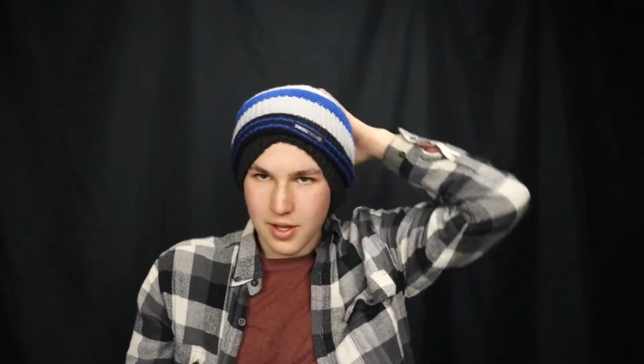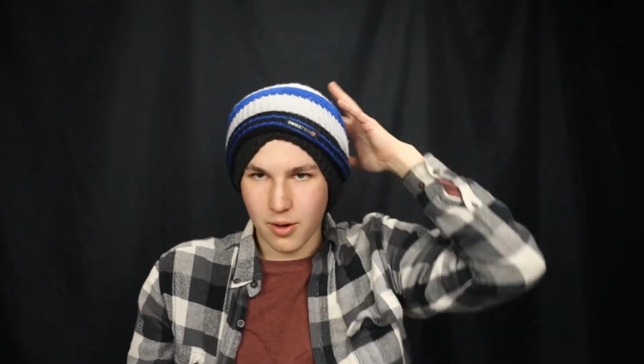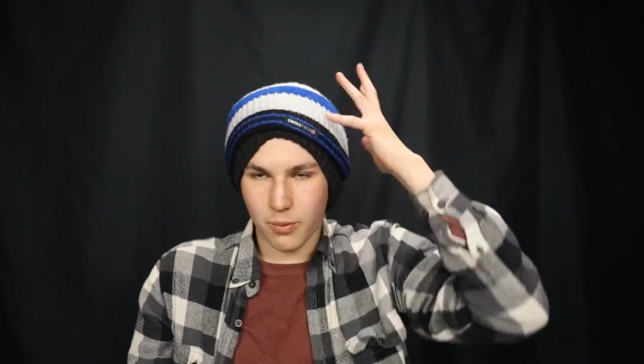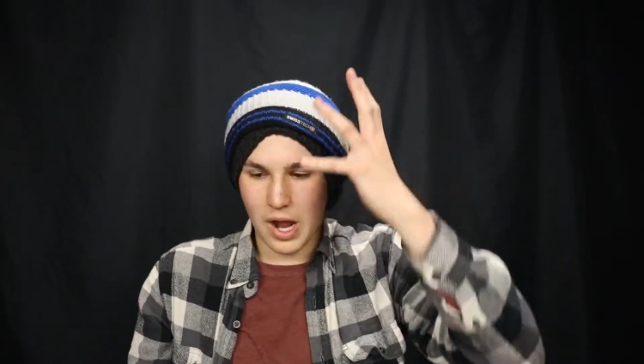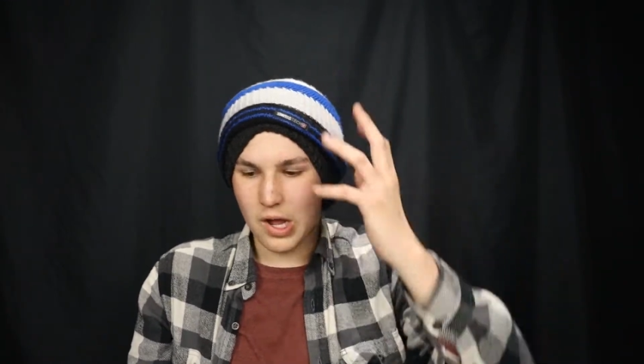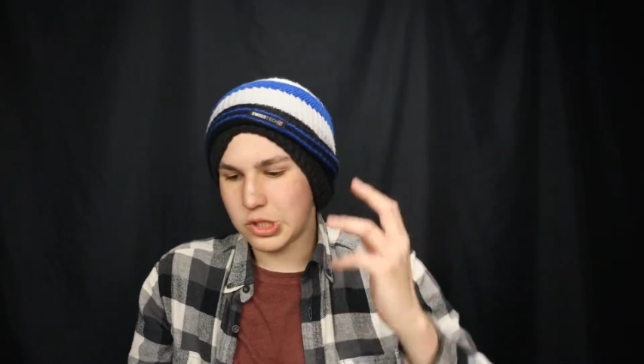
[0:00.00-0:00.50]
a
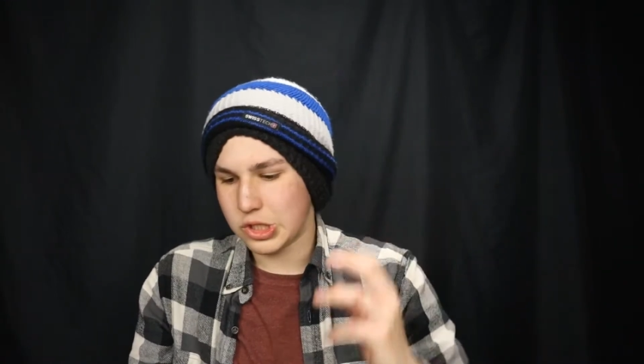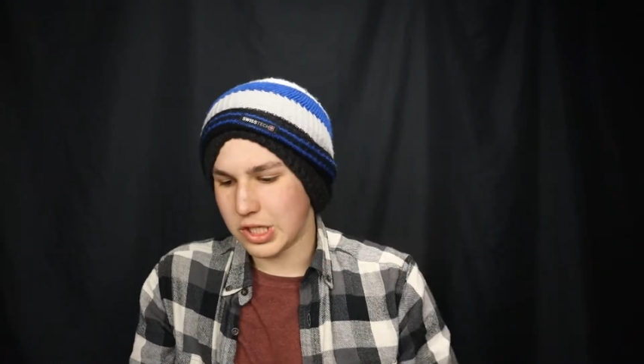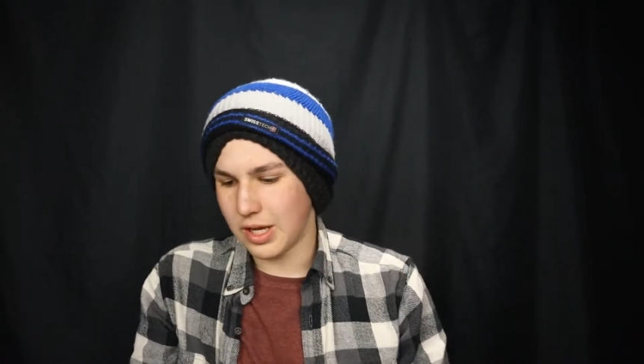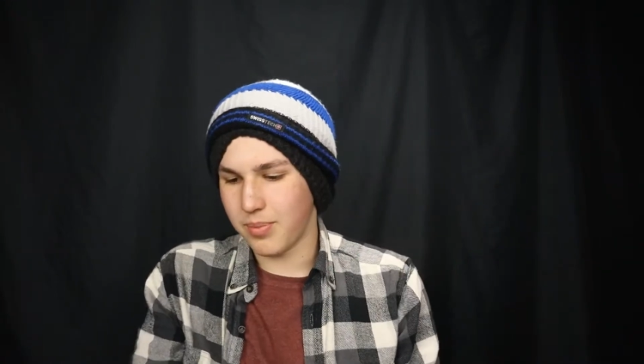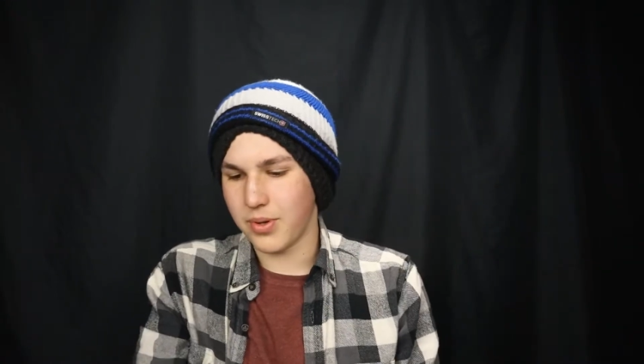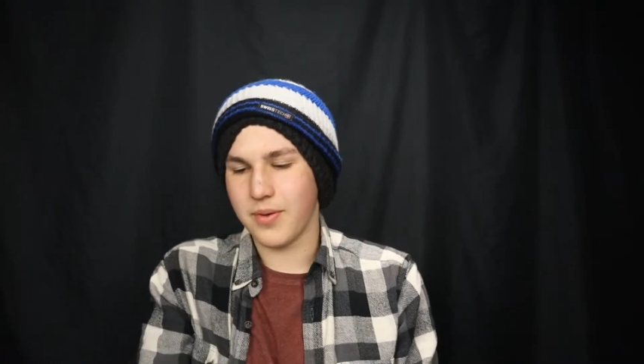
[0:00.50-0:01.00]
round
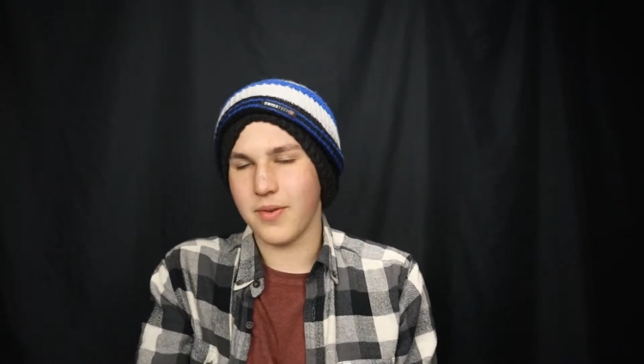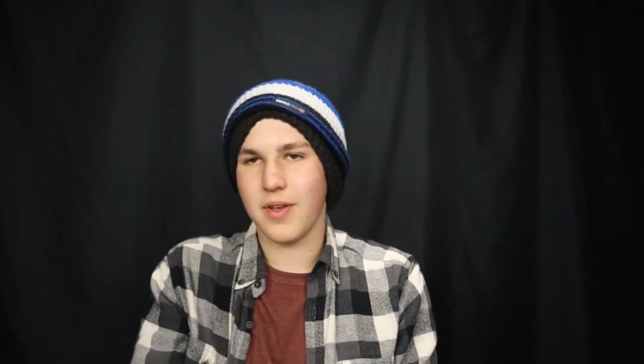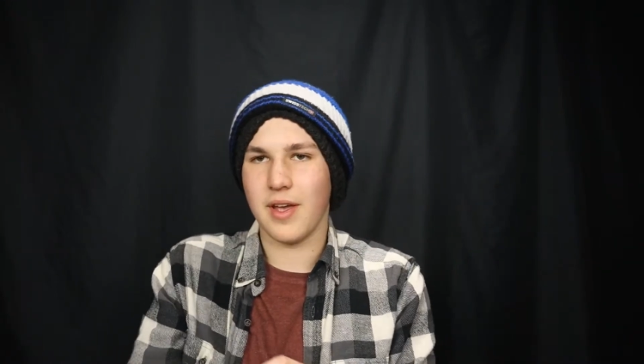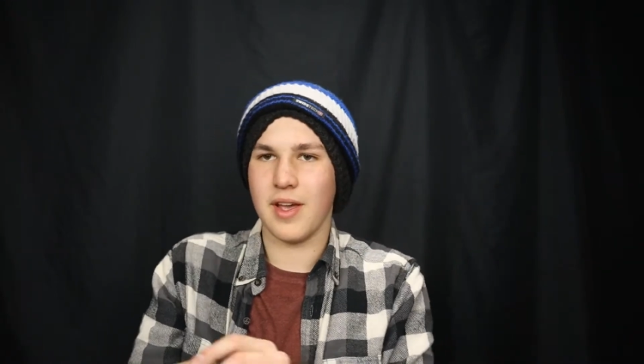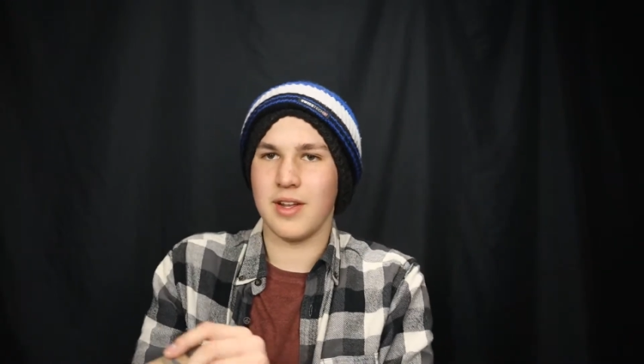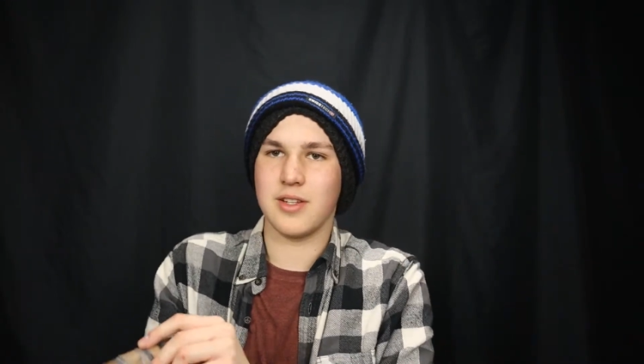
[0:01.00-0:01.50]
shape.
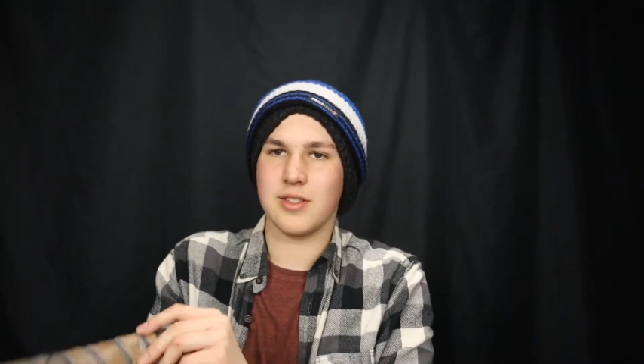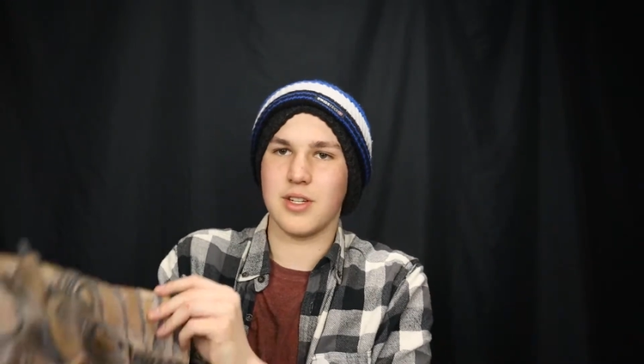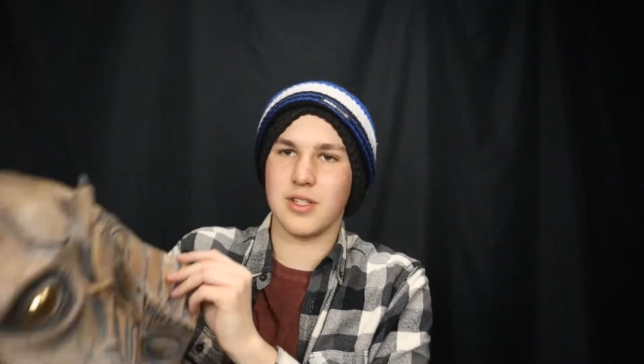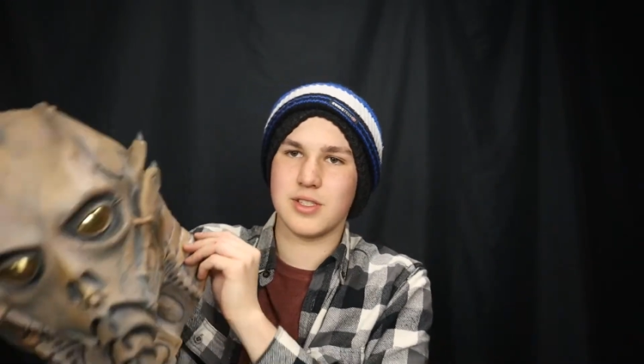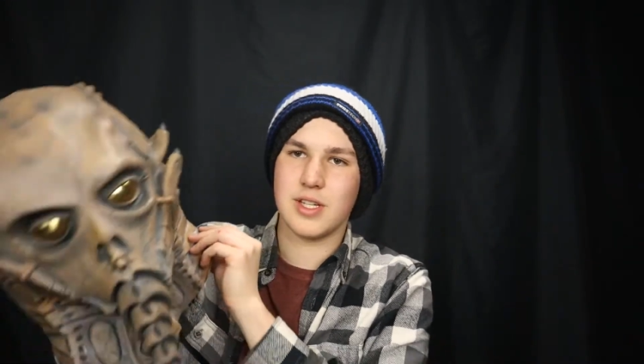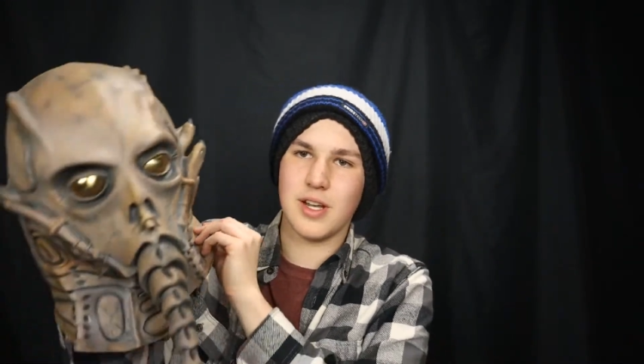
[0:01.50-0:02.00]
And as you
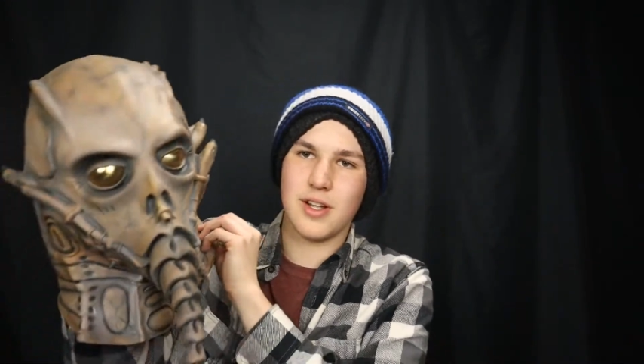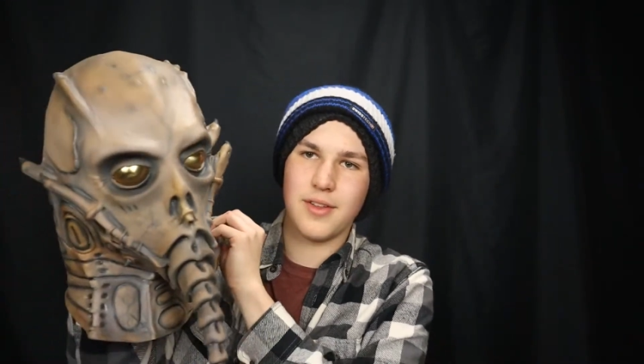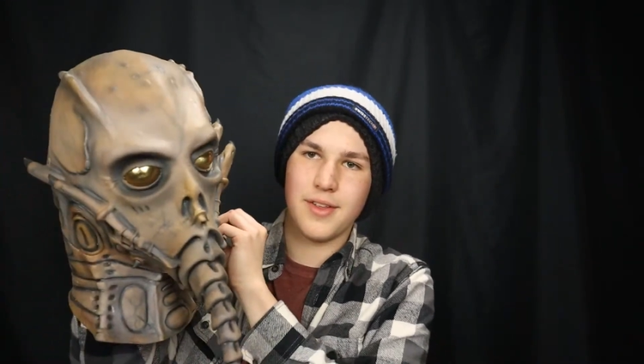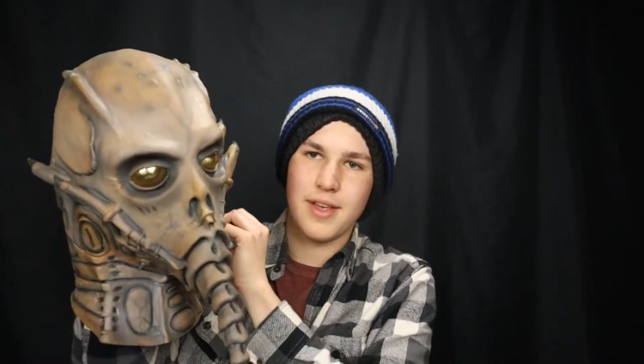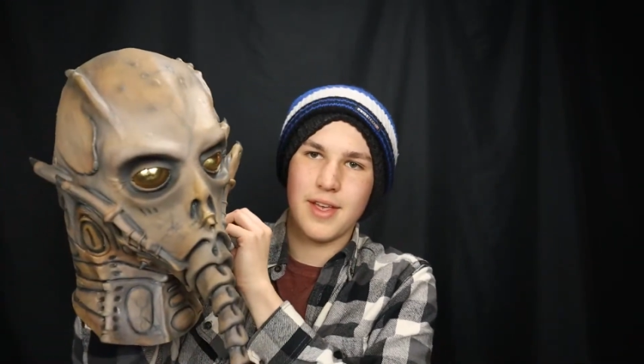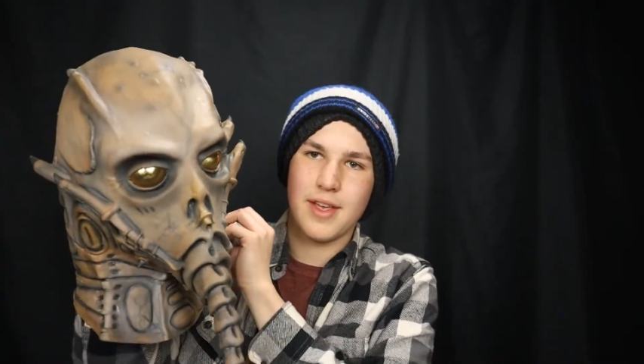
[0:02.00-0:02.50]
can tell,